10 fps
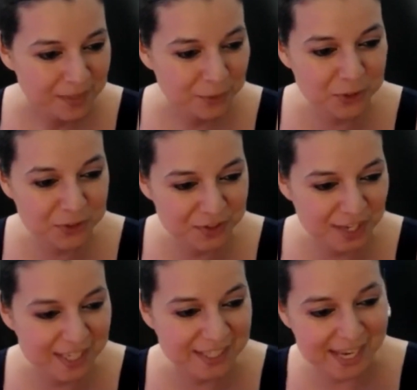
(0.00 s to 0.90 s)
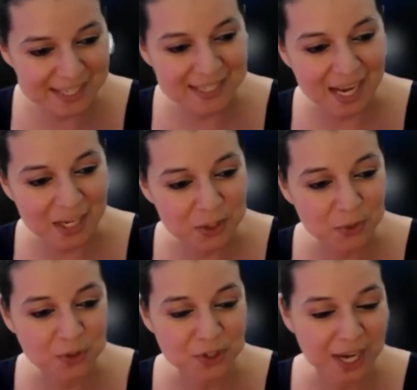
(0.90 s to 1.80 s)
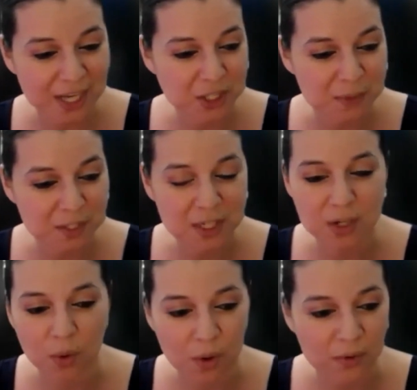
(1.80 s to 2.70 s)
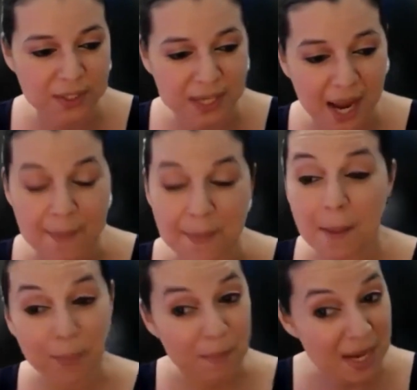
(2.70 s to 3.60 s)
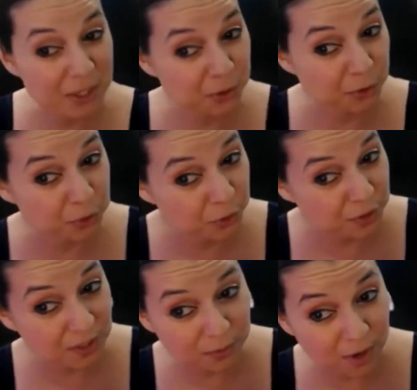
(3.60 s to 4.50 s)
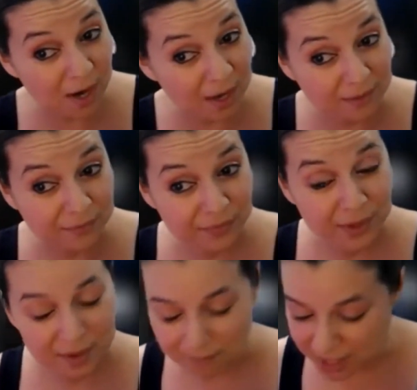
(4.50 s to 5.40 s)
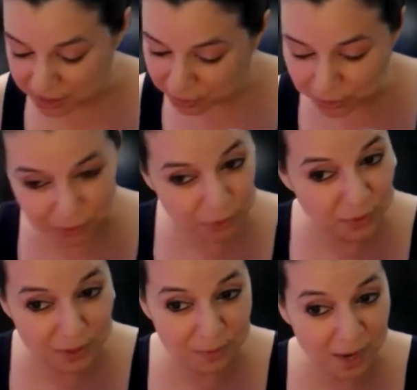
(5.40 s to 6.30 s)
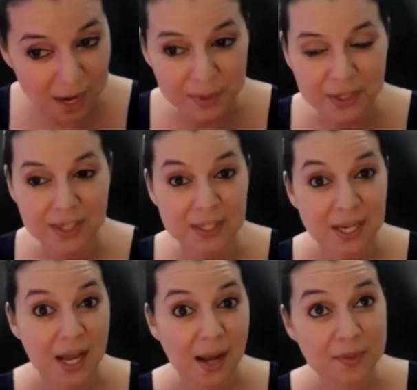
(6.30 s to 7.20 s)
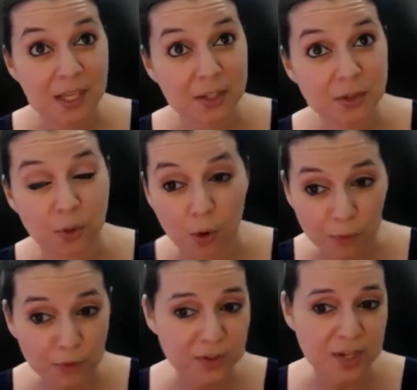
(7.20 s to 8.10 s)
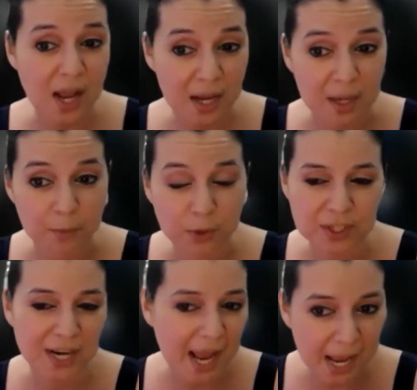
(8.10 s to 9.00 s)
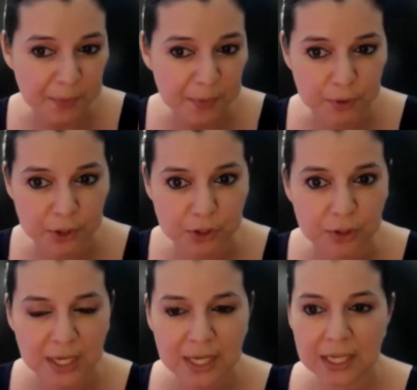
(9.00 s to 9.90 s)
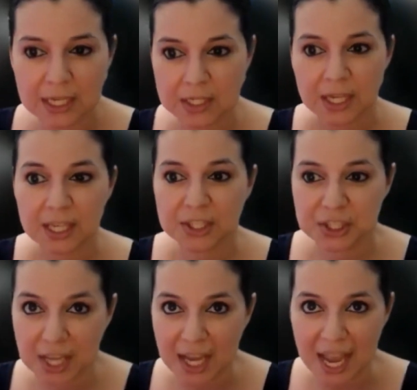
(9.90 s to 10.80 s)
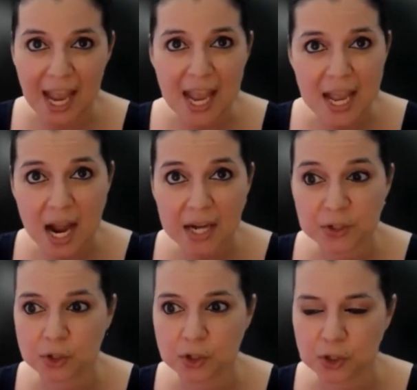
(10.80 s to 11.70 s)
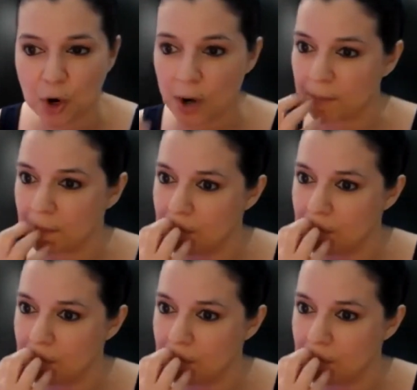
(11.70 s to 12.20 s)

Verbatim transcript: Richard says, yes, I use ChatGPT all the time, but make sure you're using it right. Make sure you're using it right because I'm telling you, over time, what's going to happen, Richard, is the A I is going to start